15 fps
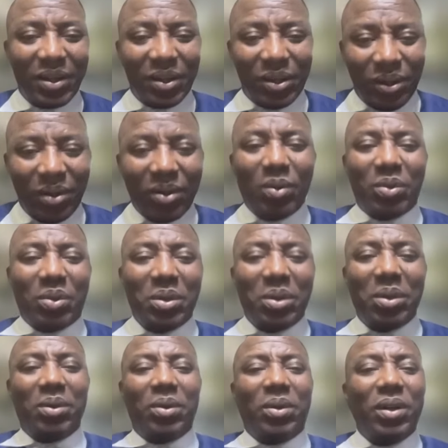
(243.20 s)
you know.
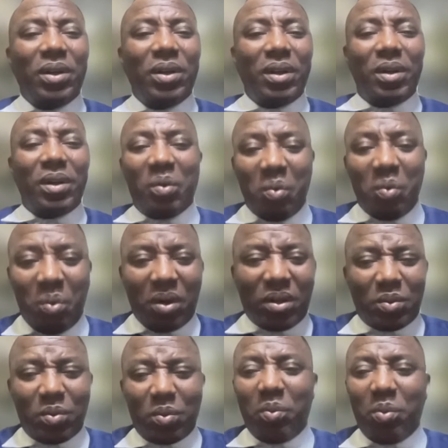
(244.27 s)
So what
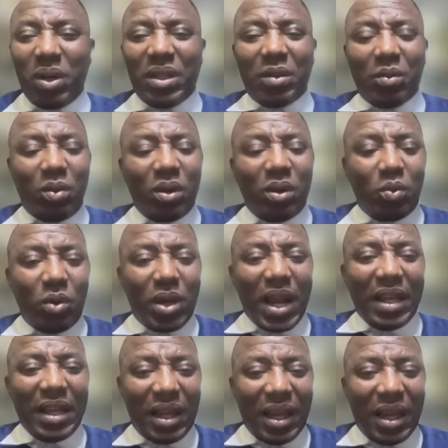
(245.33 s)
would I
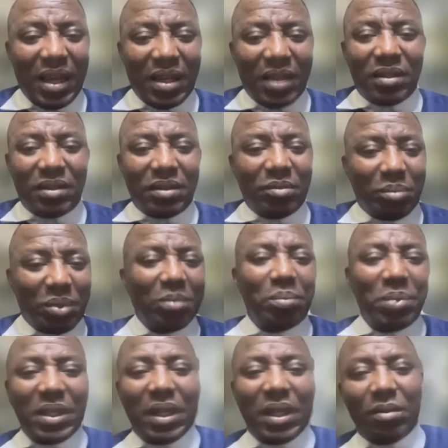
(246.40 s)
gain being
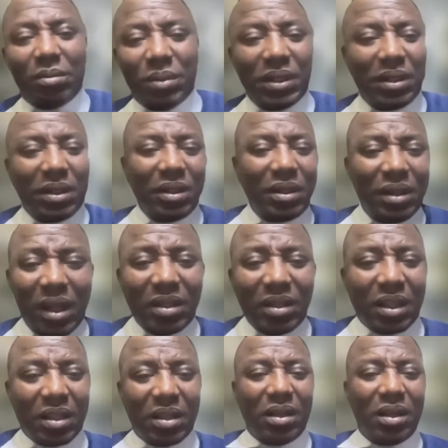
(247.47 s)
Peter Obi?
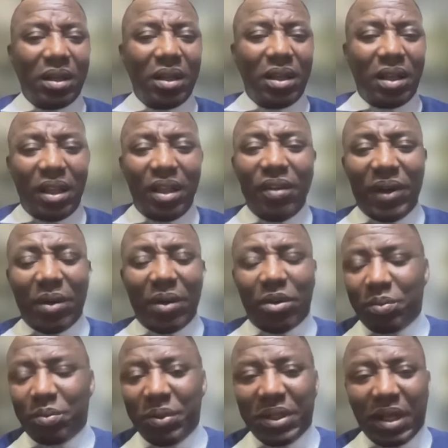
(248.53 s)
Nothing. If I was
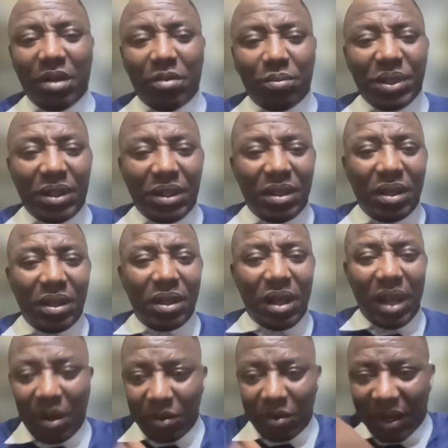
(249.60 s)
Peter Obi, I
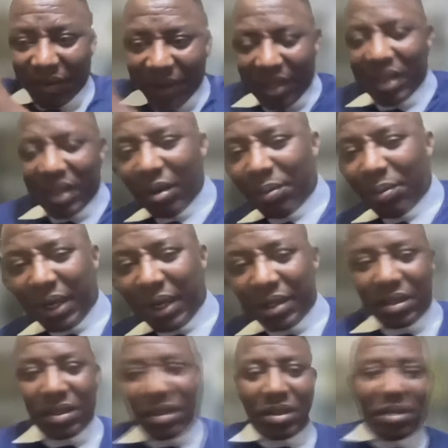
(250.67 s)
would have ended up
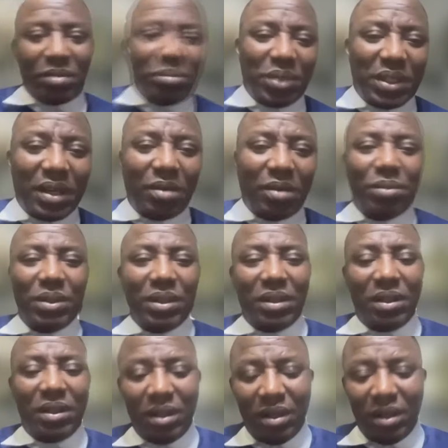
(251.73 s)
as Peter Obi
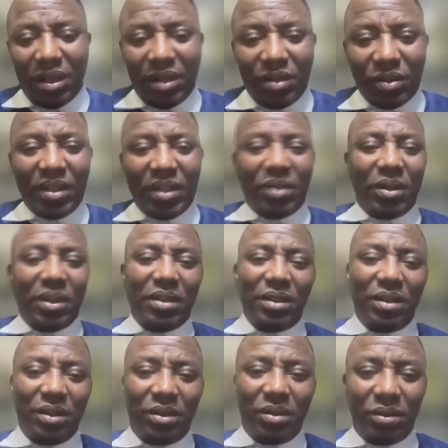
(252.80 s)
in 2023
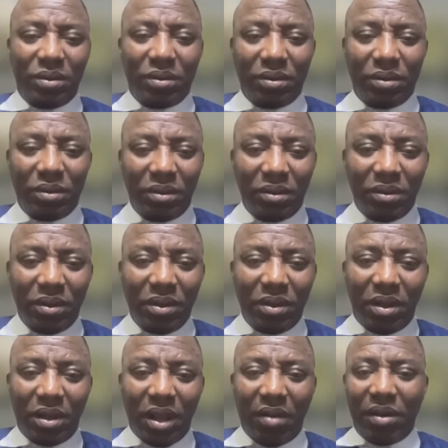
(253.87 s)
too.
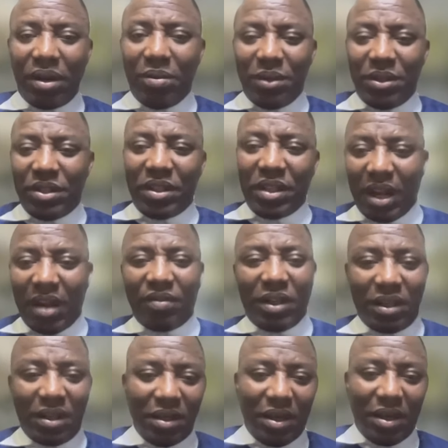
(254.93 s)
I would have been cheated out
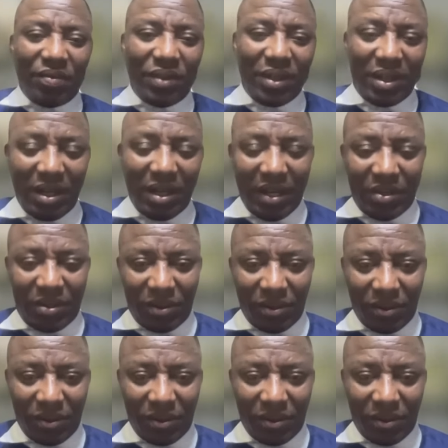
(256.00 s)
of the election,